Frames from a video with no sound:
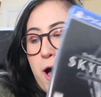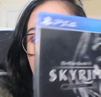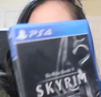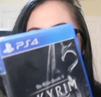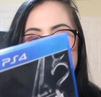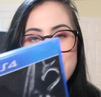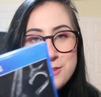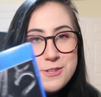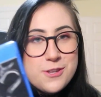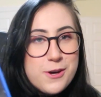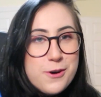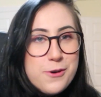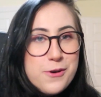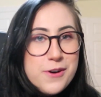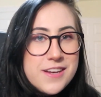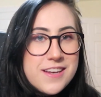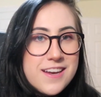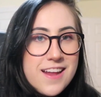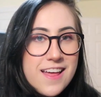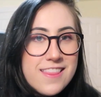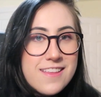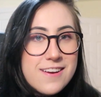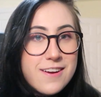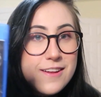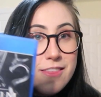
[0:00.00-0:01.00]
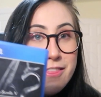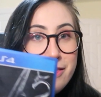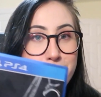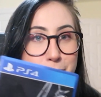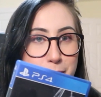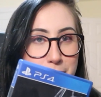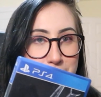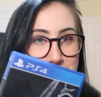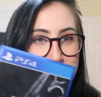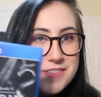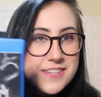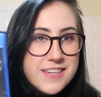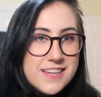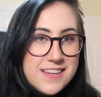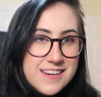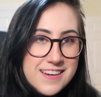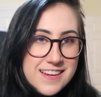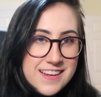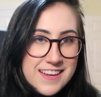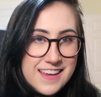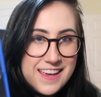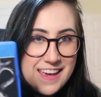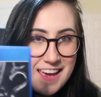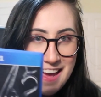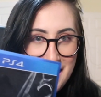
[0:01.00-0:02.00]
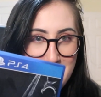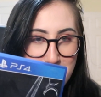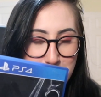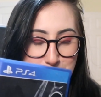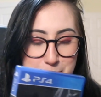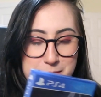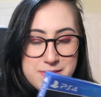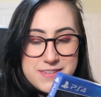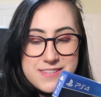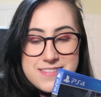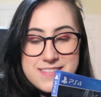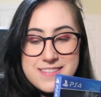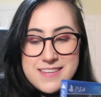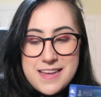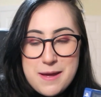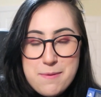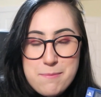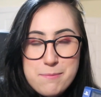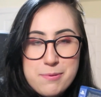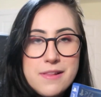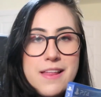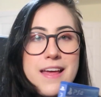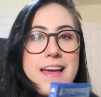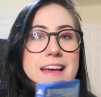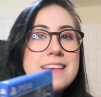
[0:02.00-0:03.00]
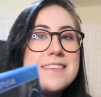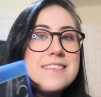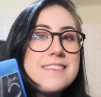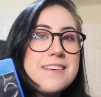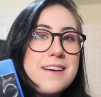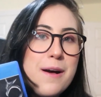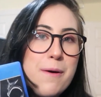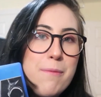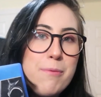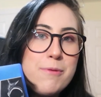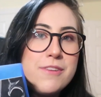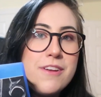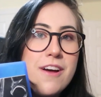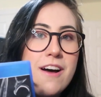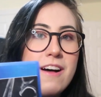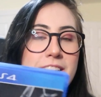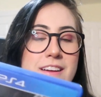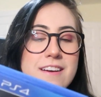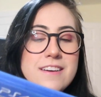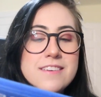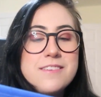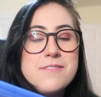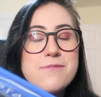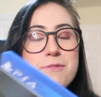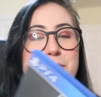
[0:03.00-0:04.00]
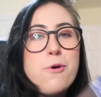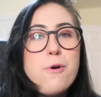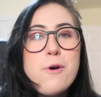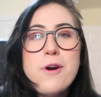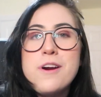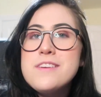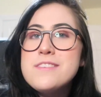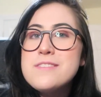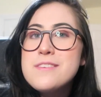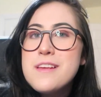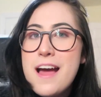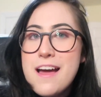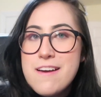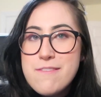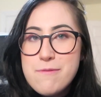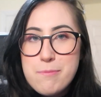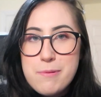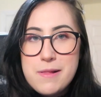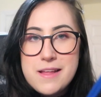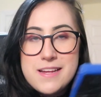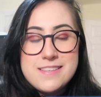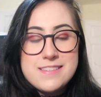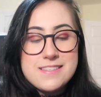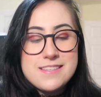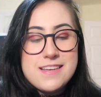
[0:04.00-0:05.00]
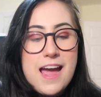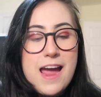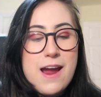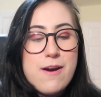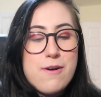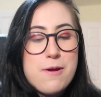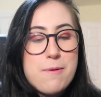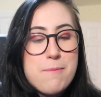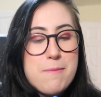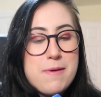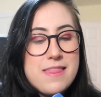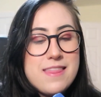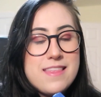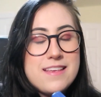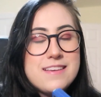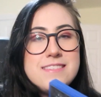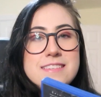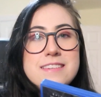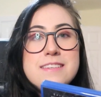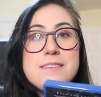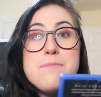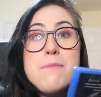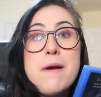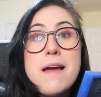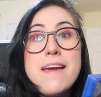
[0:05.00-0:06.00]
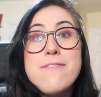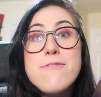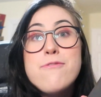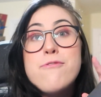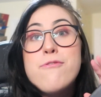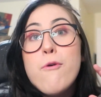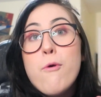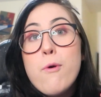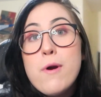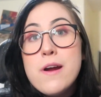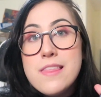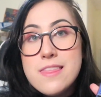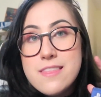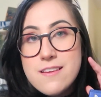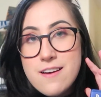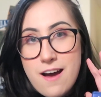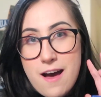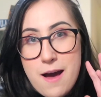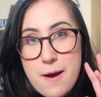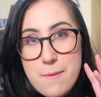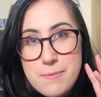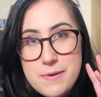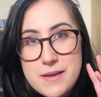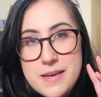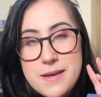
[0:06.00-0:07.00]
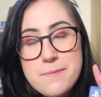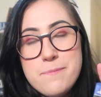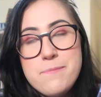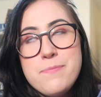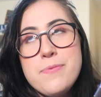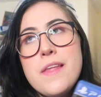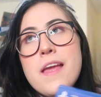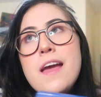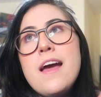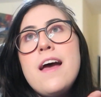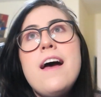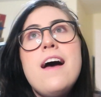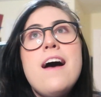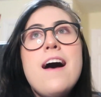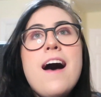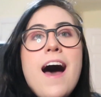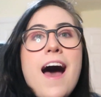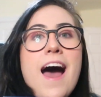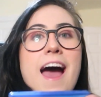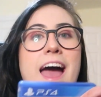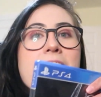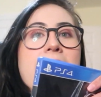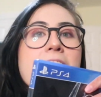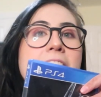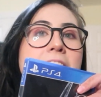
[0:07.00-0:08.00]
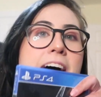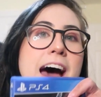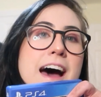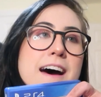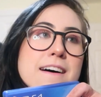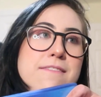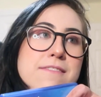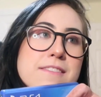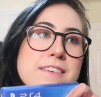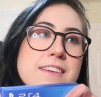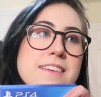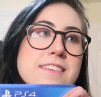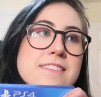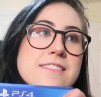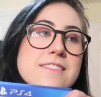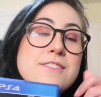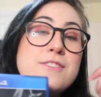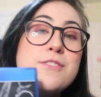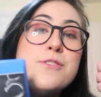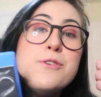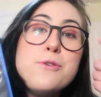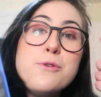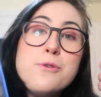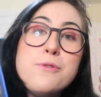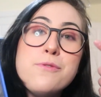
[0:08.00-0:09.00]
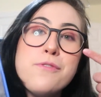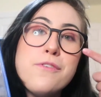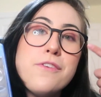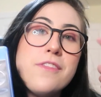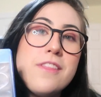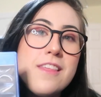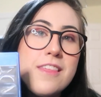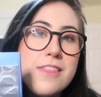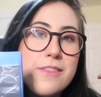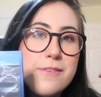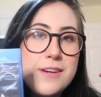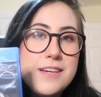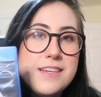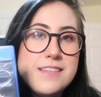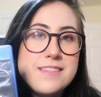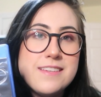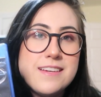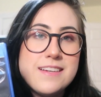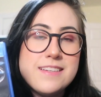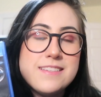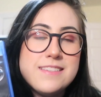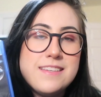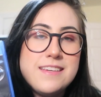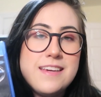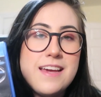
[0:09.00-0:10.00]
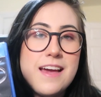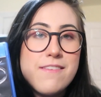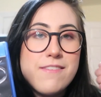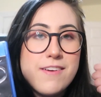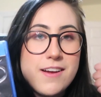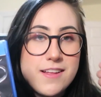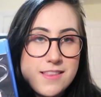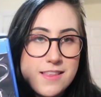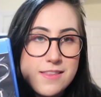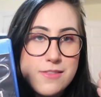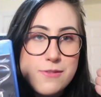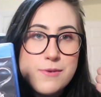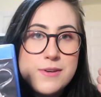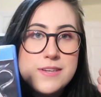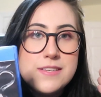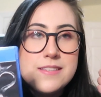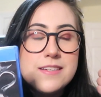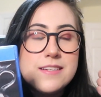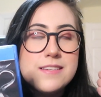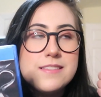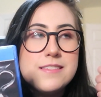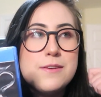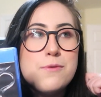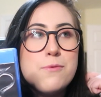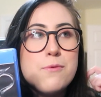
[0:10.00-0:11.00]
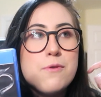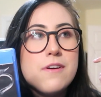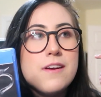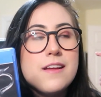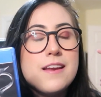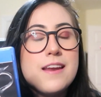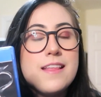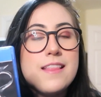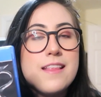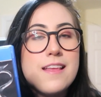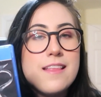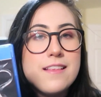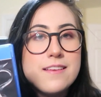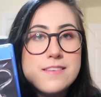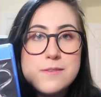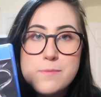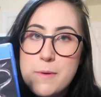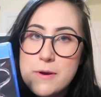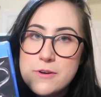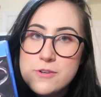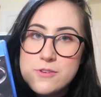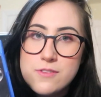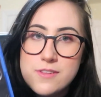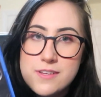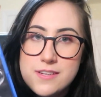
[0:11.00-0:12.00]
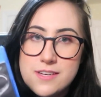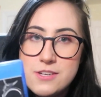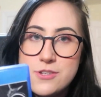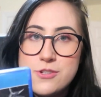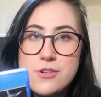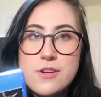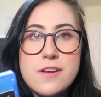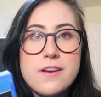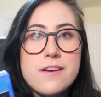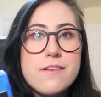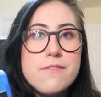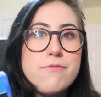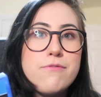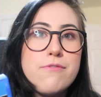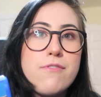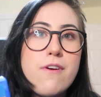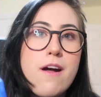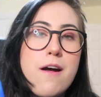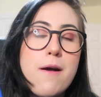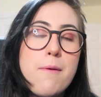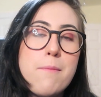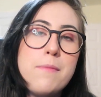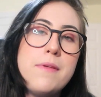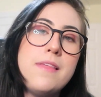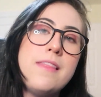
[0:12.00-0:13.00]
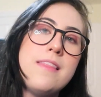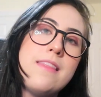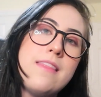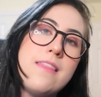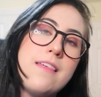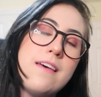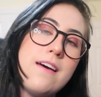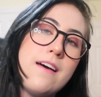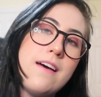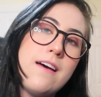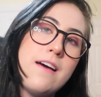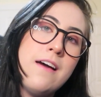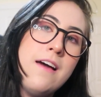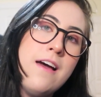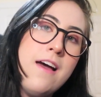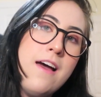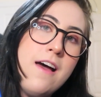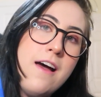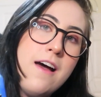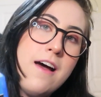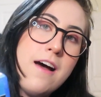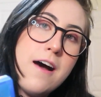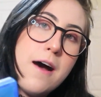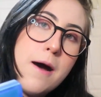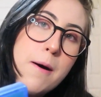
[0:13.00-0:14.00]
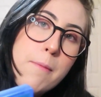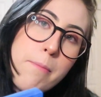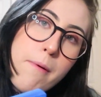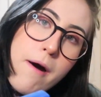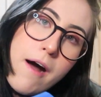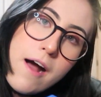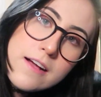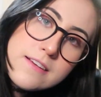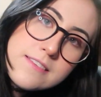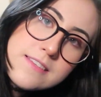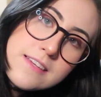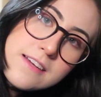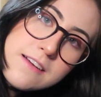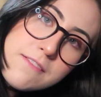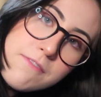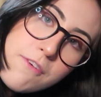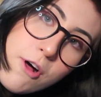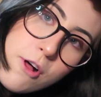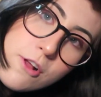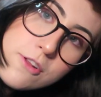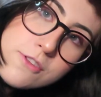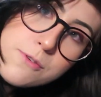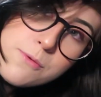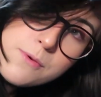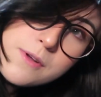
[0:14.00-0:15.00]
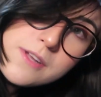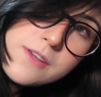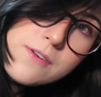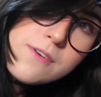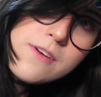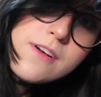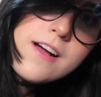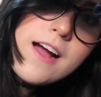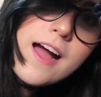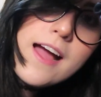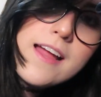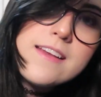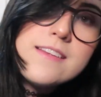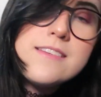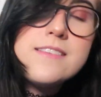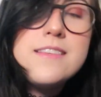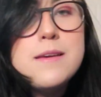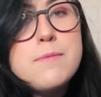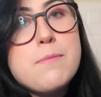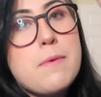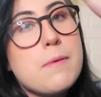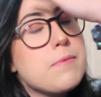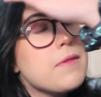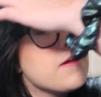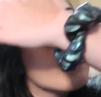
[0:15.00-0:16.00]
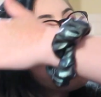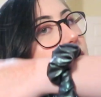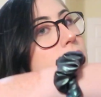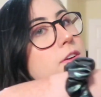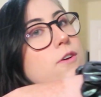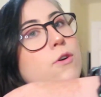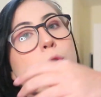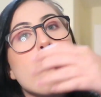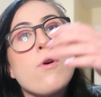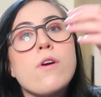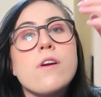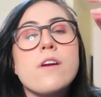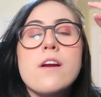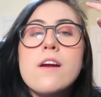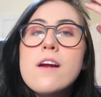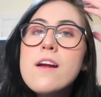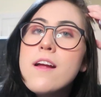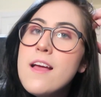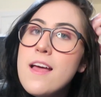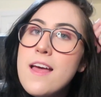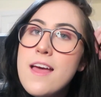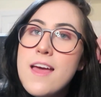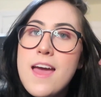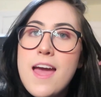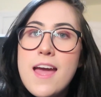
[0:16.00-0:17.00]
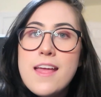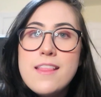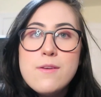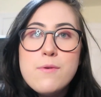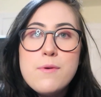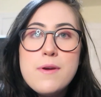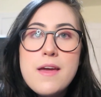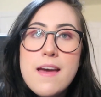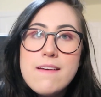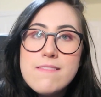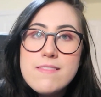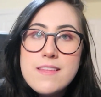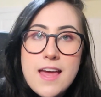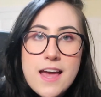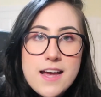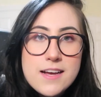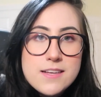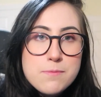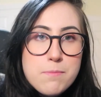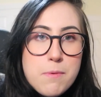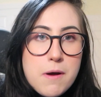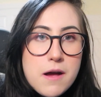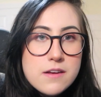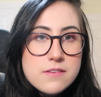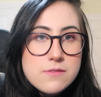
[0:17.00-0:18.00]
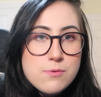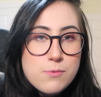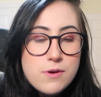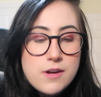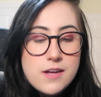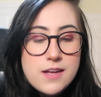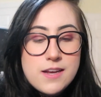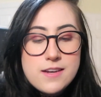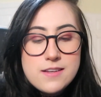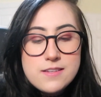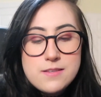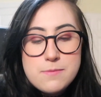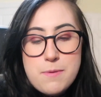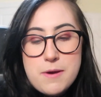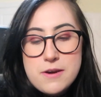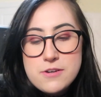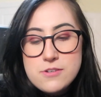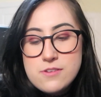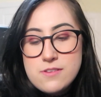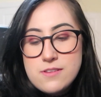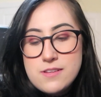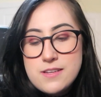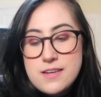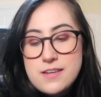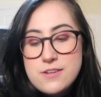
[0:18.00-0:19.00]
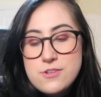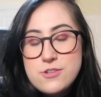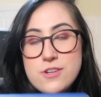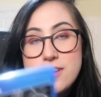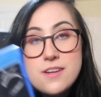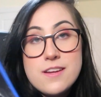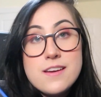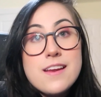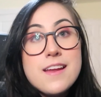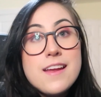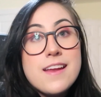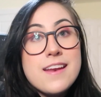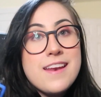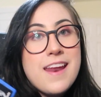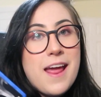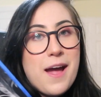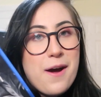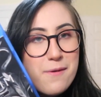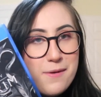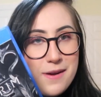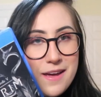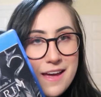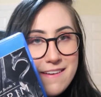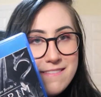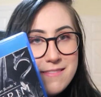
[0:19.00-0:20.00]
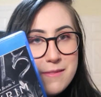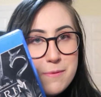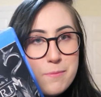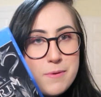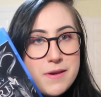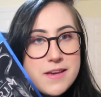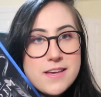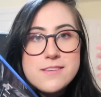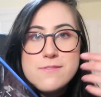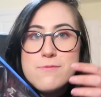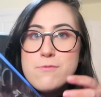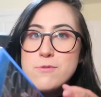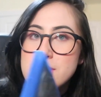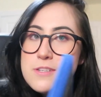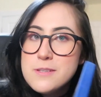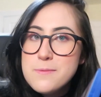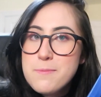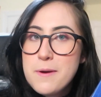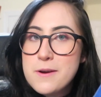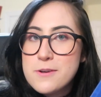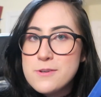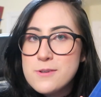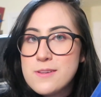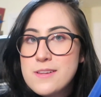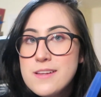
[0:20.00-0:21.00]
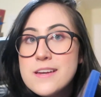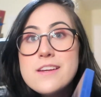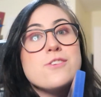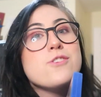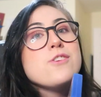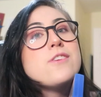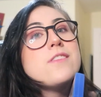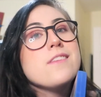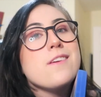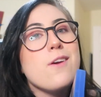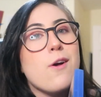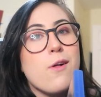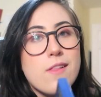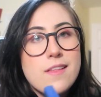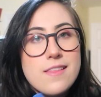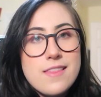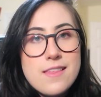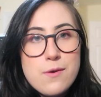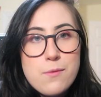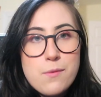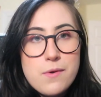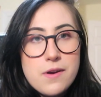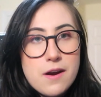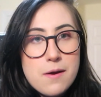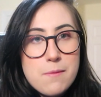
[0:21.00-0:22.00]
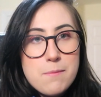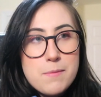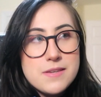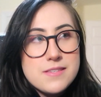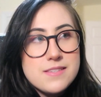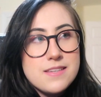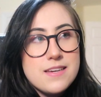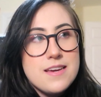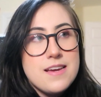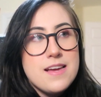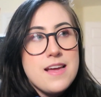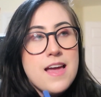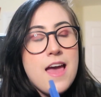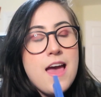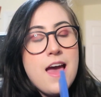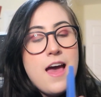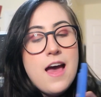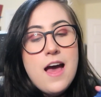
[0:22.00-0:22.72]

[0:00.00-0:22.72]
Also, another thrifted game, same place, a couple dollars. Of course, I've played Skyrim. This is my 4th copy. I have 2 for the 360. I've got the 361 and then the special edition from the unboxing of Alduin. You can kind of see him up there in the corner. And then we have the Xbox One special edition, and now we have the PS4 special edition. The only thing we are missing